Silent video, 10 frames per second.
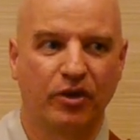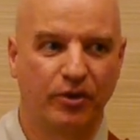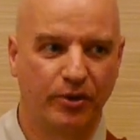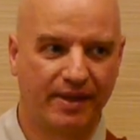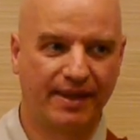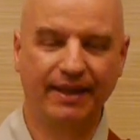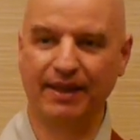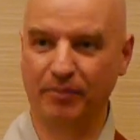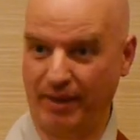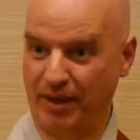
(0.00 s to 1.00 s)
So you sit
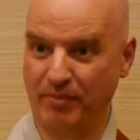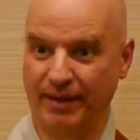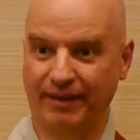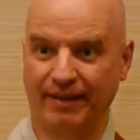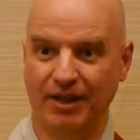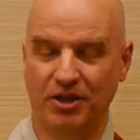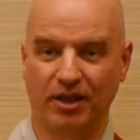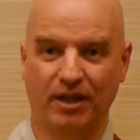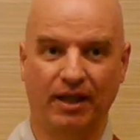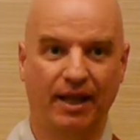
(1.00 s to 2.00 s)
in, in
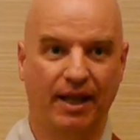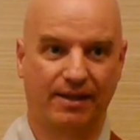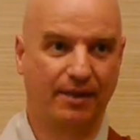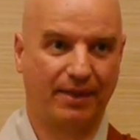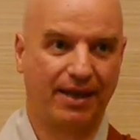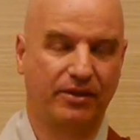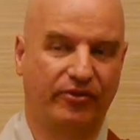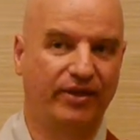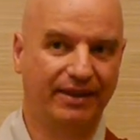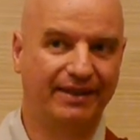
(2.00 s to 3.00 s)
meditation, sometimes you
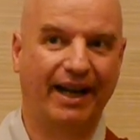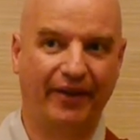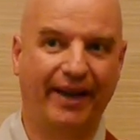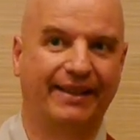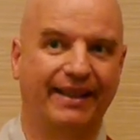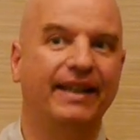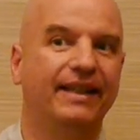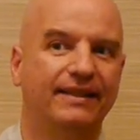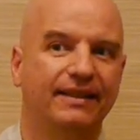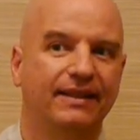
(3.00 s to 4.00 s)
feel direct
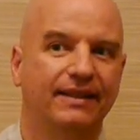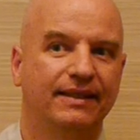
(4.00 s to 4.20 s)
heat.